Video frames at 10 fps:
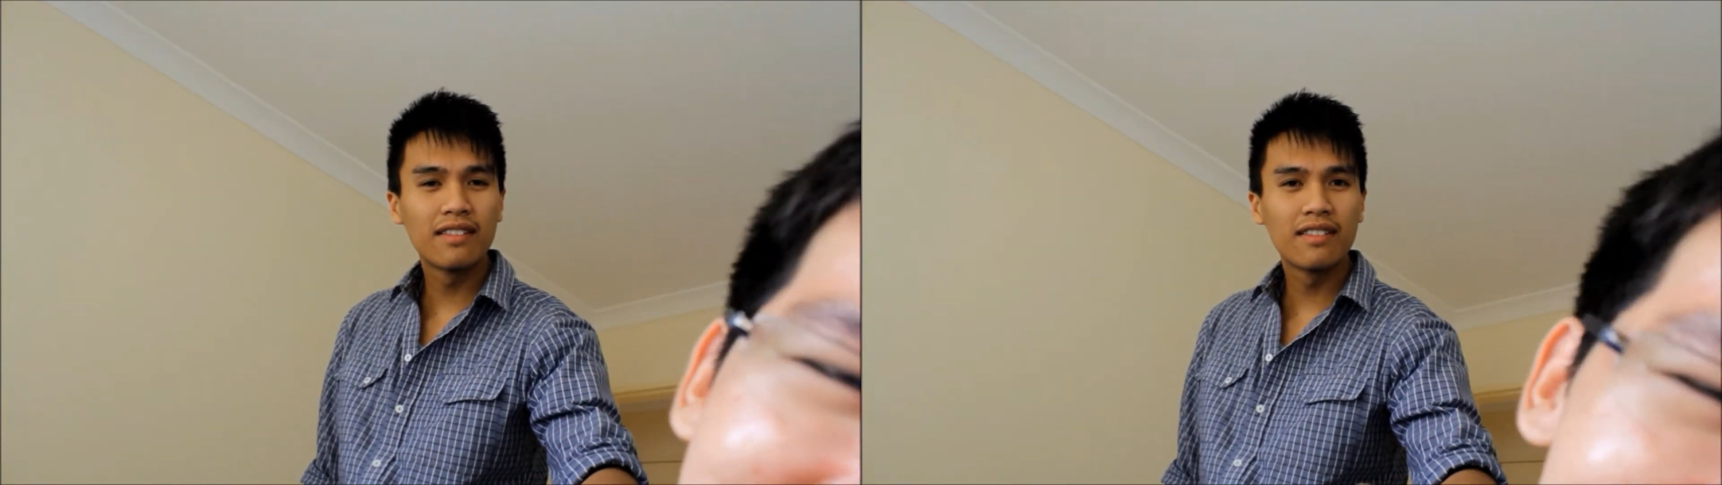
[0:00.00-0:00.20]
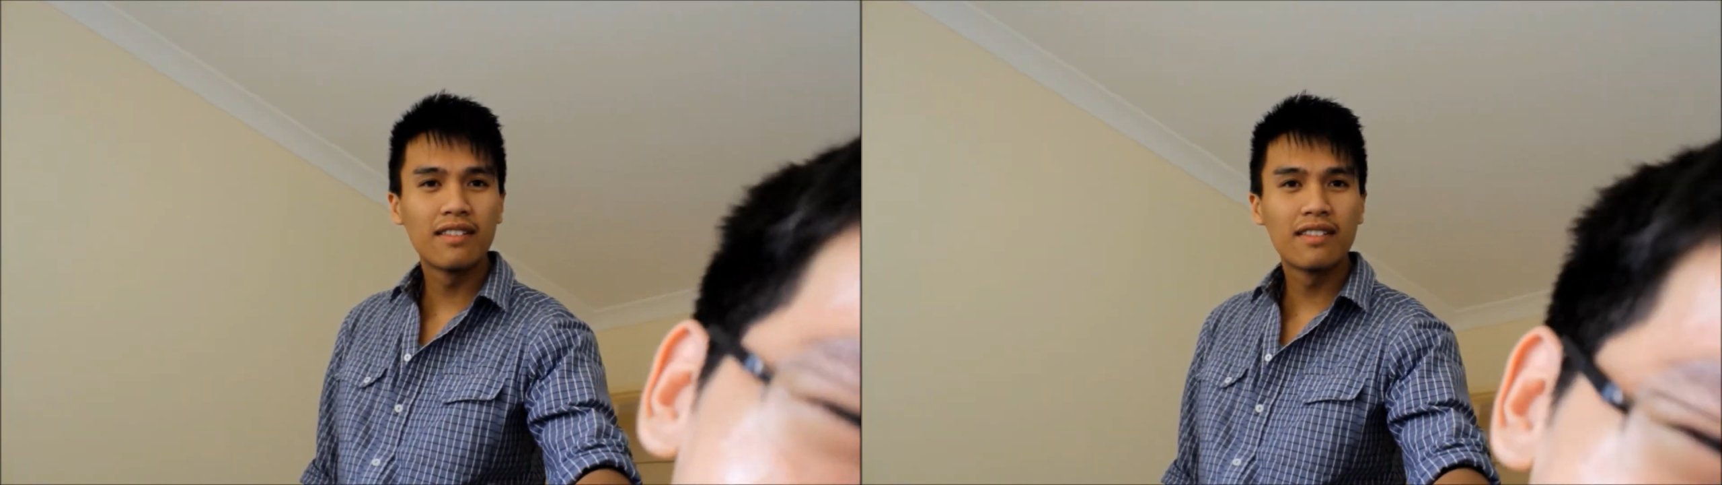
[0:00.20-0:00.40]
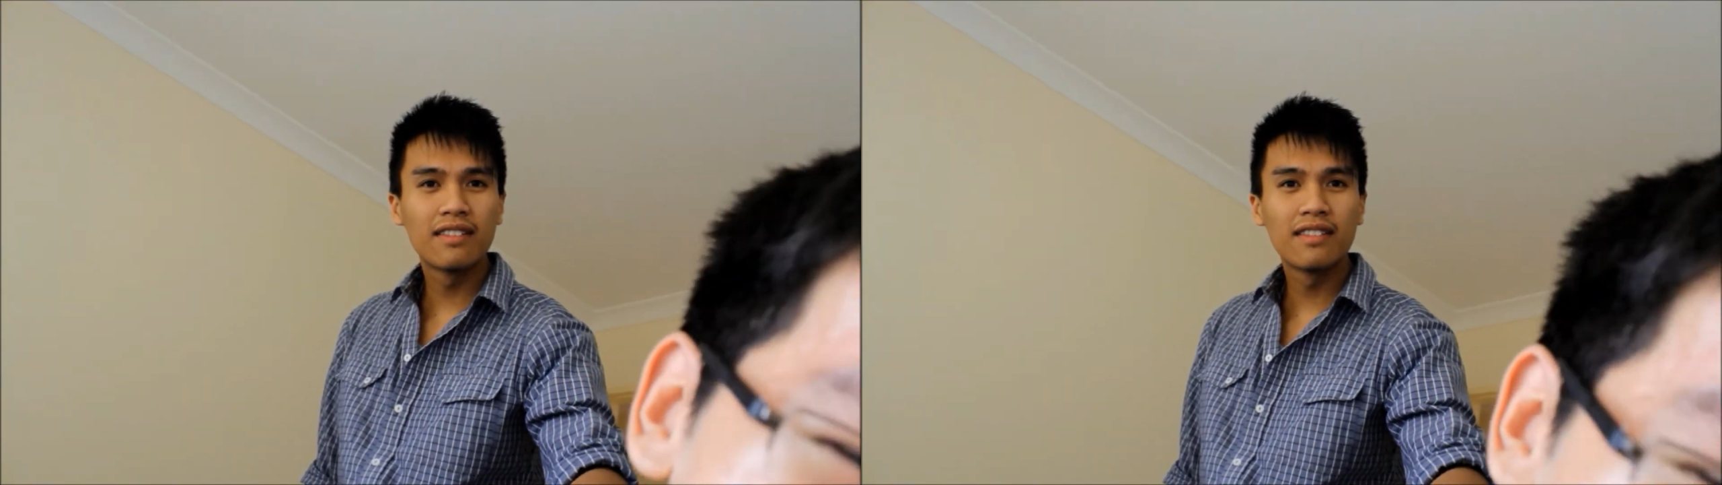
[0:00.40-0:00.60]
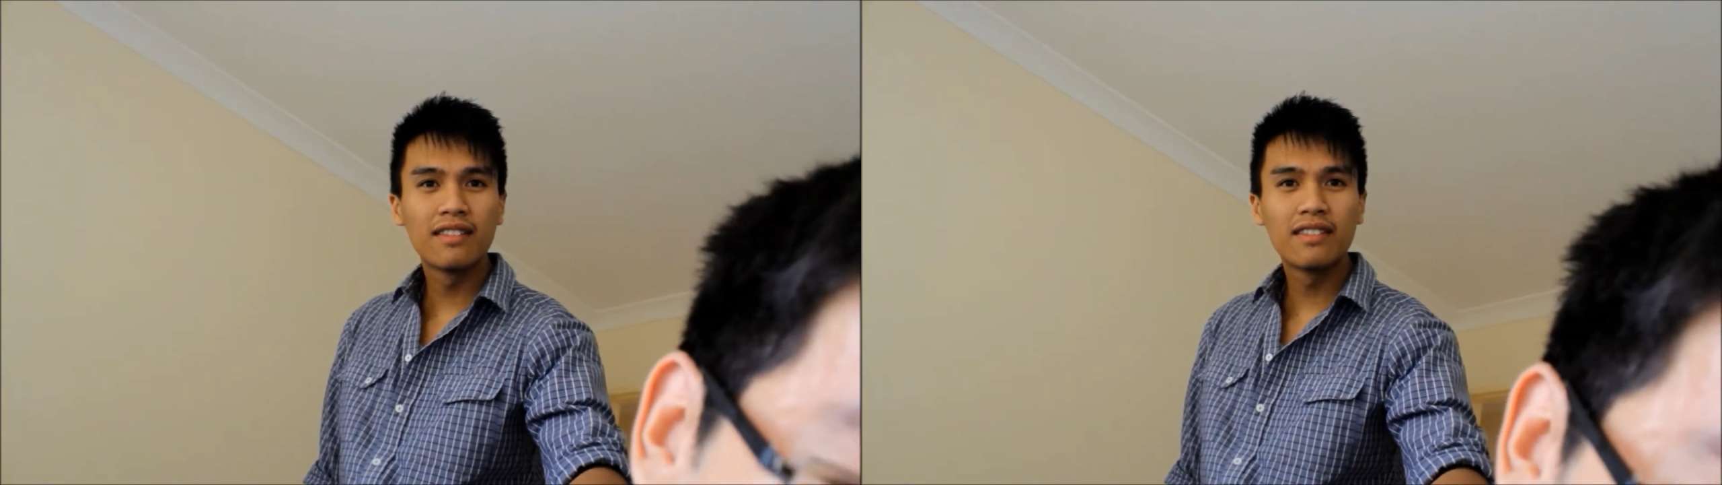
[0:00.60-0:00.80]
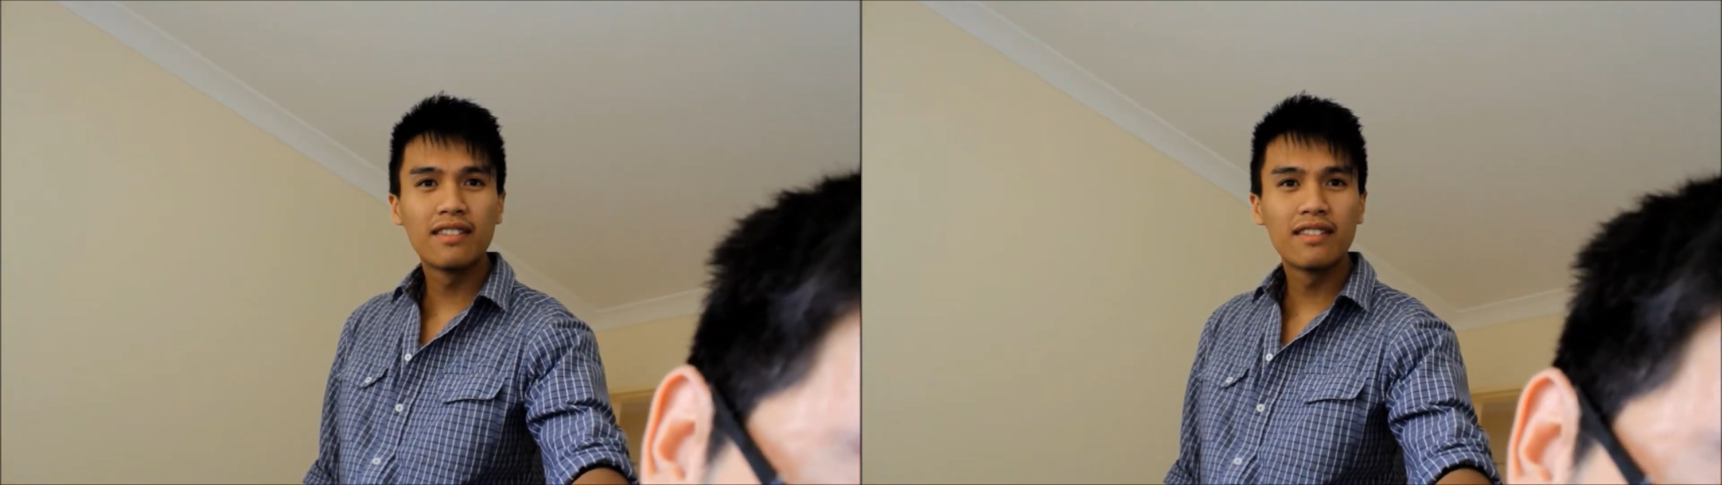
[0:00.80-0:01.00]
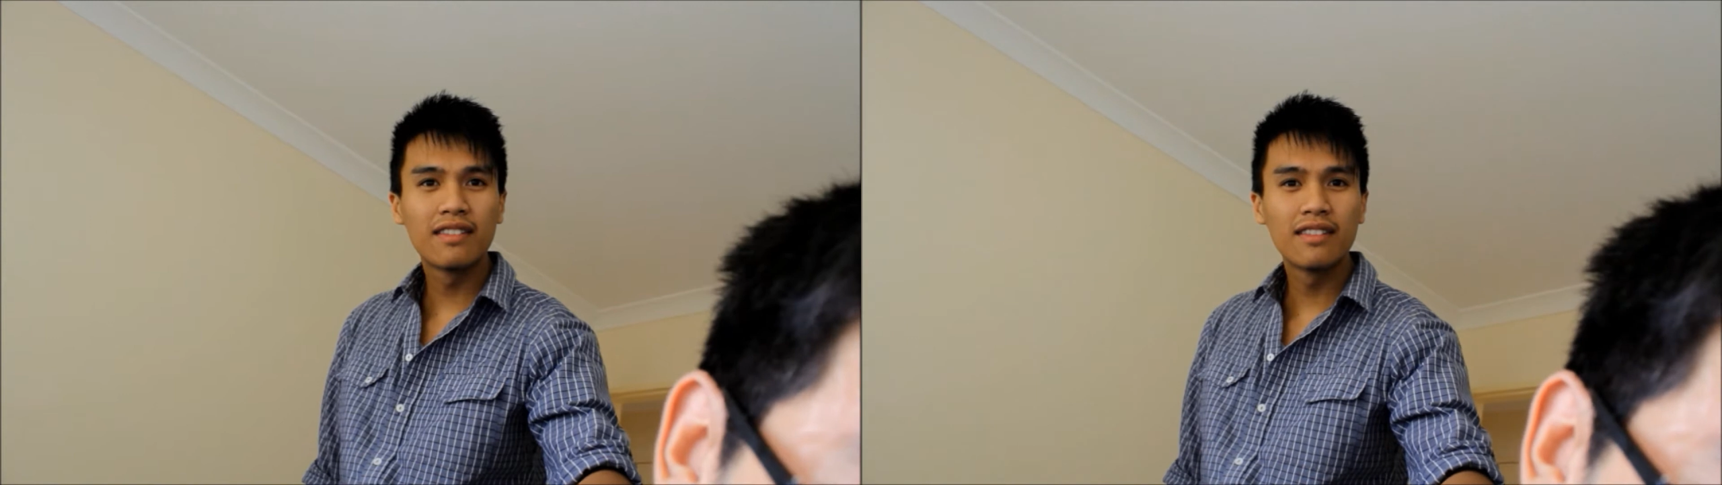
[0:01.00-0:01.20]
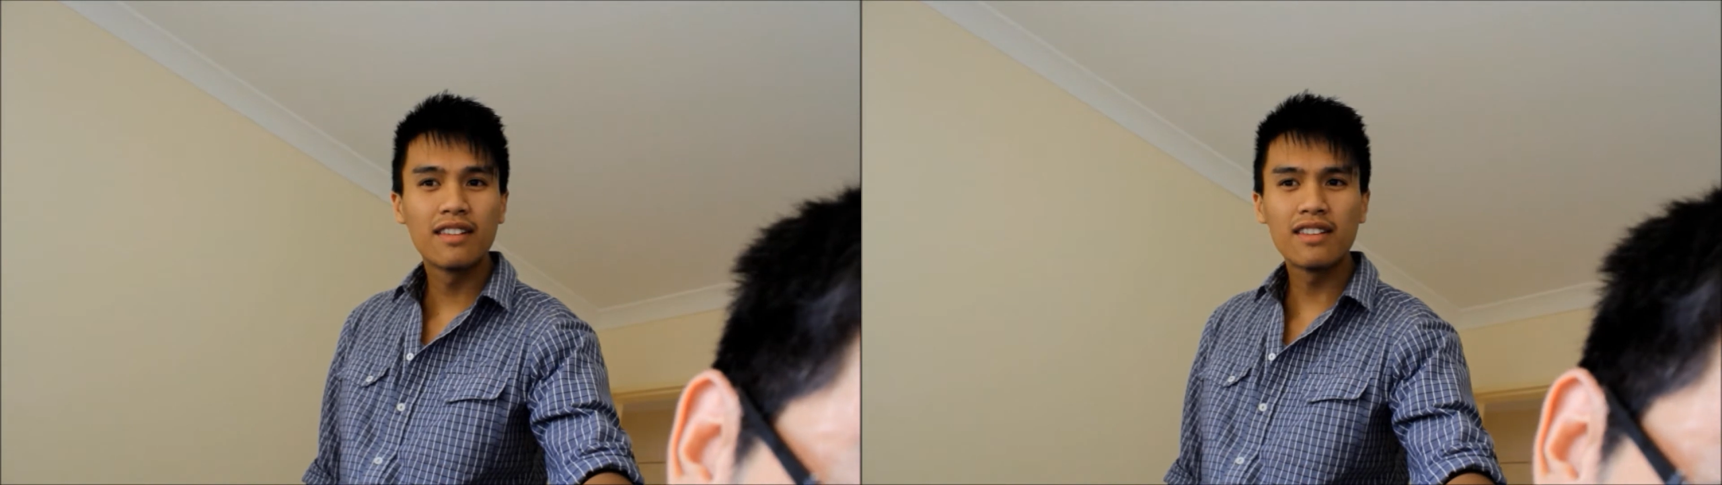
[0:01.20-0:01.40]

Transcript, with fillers: What? Half a month?